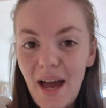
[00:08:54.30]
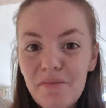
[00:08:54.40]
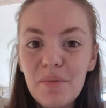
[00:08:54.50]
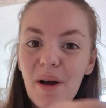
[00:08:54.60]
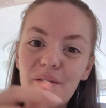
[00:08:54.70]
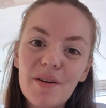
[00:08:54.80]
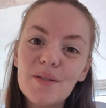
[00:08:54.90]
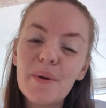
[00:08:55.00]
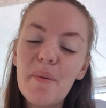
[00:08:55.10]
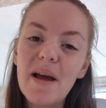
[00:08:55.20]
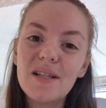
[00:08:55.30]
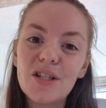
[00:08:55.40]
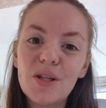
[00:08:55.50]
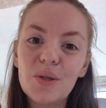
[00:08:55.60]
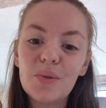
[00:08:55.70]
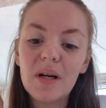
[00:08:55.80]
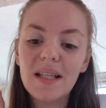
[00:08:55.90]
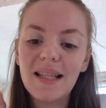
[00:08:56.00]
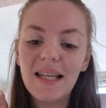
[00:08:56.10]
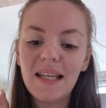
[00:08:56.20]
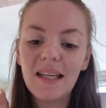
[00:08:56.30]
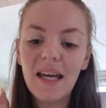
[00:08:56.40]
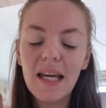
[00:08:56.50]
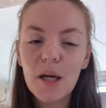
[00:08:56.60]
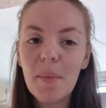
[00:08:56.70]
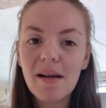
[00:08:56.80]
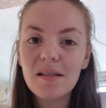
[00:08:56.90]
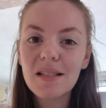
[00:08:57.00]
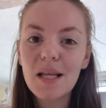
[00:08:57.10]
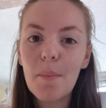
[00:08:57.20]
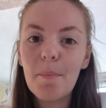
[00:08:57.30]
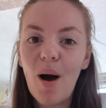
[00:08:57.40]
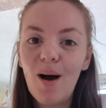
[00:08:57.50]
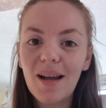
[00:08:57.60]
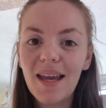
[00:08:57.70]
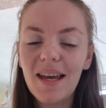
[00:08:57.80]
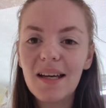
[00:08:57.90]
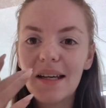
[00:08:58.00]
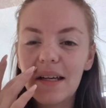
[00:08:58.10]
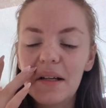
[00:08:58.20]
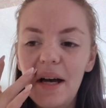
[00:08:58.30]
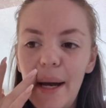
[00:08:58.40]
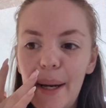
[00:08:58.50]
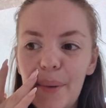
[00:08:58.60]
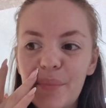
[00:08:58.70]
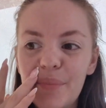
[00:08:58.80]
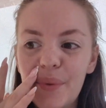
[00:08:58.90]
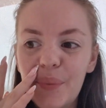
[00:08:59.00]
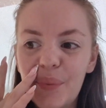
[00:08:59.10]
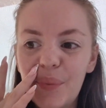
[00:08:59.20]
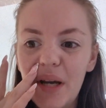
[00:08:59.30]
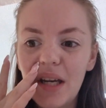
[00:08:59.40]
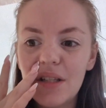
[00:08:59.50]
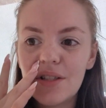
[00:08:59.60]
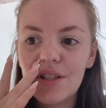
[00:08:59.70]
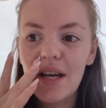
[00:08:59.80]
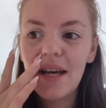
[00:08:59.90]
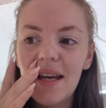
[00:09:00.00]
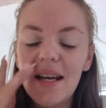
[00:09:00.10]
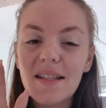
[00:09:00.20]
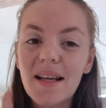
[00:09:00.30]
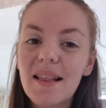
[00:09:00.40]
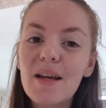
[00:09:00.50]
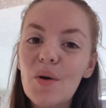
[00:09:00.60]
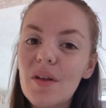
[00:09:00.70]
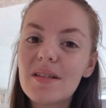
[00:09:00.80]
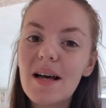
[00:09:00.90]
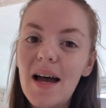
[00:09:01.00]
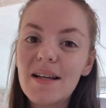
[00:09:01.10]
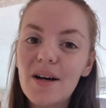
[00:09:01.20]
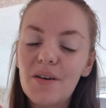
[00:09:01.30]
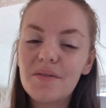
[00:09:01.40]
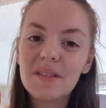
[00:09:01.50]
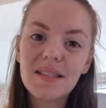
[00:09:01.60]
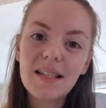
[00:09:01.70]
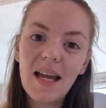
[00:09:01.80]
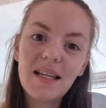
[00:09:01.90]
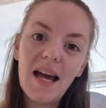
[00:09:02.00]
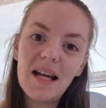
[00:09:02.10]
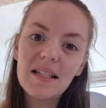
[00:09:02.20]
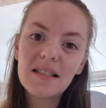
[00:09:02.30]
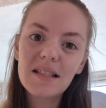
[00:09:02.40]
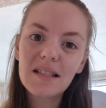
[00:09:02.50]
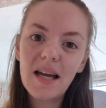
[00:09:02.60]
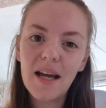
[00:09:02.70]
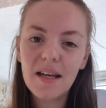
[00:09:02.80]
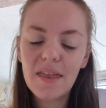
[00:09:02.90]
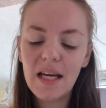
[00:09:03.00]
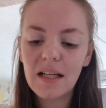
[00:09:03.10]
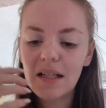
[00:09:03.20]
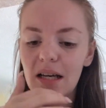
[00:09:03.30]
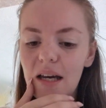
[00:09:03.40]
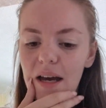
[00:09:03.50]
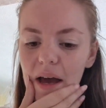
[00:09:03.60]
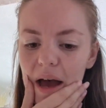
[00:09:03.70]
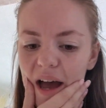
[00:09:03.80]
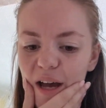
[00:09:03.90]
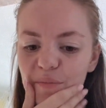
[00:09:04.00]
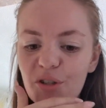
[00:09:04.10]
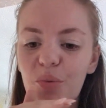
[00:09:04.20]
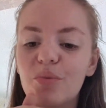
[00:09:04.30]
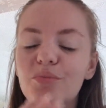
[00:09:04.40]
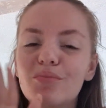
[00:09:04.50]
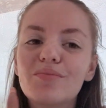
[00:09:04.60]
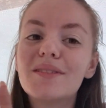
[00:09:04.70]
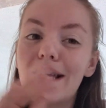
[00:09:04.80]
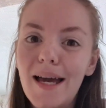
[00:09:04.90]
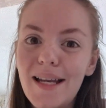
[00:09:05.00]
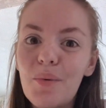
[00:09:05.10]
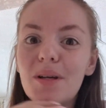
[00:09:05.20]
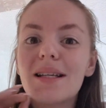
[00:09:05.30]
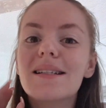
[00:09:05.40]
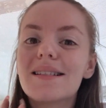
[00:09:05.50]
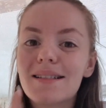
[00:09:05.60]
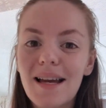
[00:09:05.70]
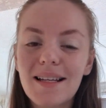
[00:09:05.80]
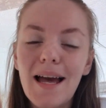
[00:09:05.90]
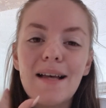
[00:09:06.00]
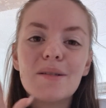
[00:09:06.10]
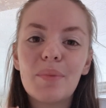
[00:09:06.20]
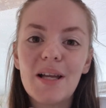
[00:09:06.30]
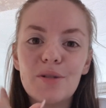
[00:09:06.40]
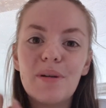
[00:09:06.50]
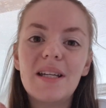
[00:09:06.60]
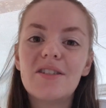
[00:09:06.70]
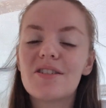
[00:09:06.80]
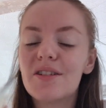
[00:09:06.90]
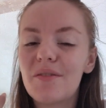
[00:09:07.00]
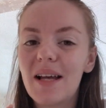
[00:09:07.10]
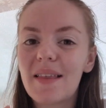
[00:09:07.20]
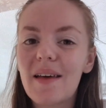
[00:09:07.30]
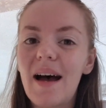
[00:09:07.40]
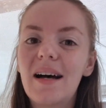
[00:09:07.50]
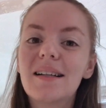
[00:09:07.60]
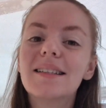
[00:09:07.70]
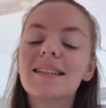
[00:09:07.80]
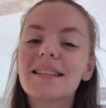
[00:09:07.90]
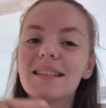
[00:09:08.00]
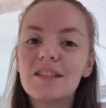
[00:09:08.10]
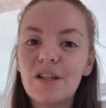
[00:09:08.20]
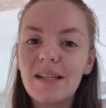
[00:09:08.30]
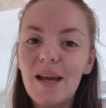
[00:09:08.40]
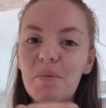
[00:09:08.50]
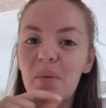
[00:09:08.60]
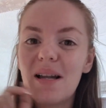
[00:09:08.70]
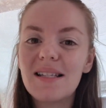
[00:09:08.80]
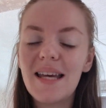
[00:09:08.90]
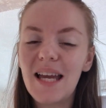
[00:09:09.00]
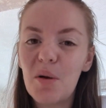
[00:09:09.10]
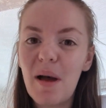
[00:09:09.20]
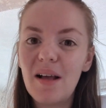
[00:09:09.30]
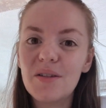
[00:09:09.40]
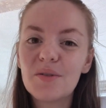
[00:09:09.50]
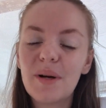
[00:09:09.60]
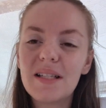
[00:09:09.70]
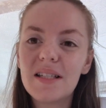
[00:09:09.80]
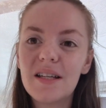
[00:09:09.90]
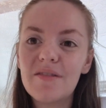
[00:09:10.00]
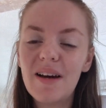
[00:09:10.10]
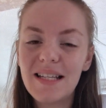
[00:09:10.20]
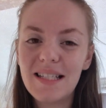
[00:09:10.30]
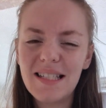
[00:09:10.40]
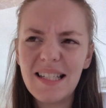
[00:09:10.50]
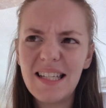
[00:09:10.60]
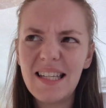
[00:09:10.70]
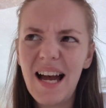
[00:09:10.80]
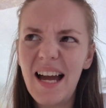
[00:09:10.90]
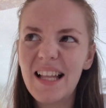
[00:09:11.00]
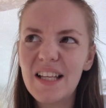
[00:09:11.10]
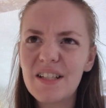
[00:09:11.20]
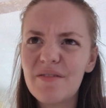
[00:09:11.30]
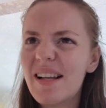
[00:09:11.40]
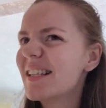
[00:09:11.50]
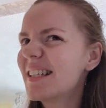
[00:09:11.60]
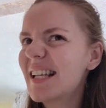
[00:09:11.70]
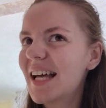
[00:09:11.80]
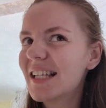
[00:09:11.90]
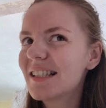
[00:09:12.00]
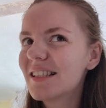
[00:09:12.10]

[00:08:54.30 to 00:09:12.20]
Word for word: after breakfast we went to the Ingoldmells market um, which is like the other side of Skegness kind of thing um, so Saturday we did Skegness, Pleasure Beach, stuff like that Sunday we went to Ingoldmells, went to Fantasy Island, Fantasyland